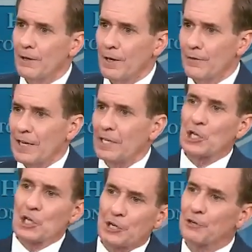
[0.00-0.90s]
Uh, that
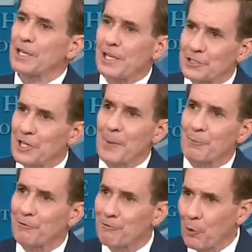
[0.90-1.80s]
clearly has not
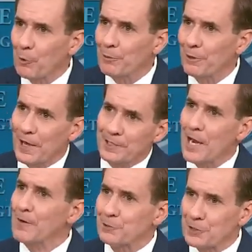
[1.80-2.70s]
performed as
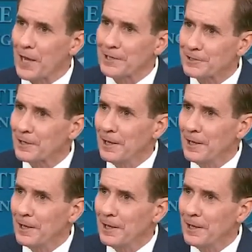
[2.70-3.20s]
advertised.